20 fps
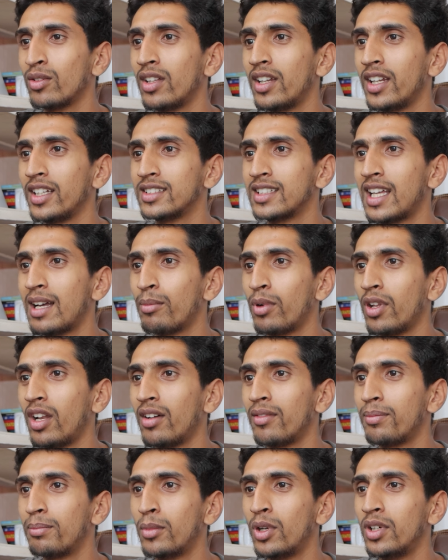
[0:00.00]
another
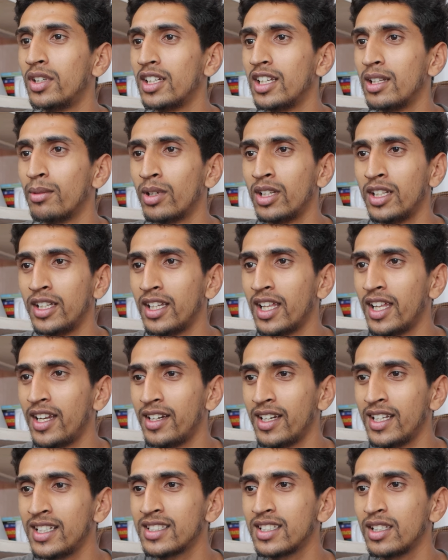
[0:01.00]
example of multi-level
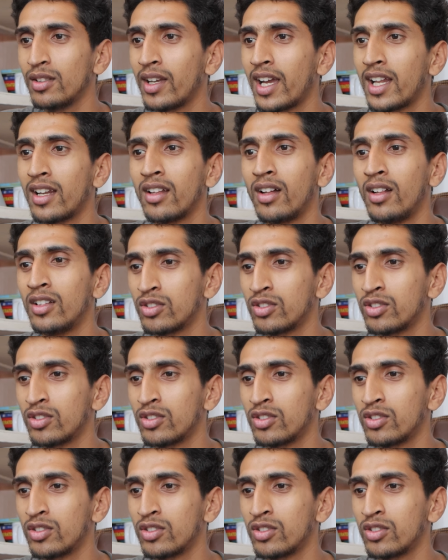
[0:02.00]
inheritance. You can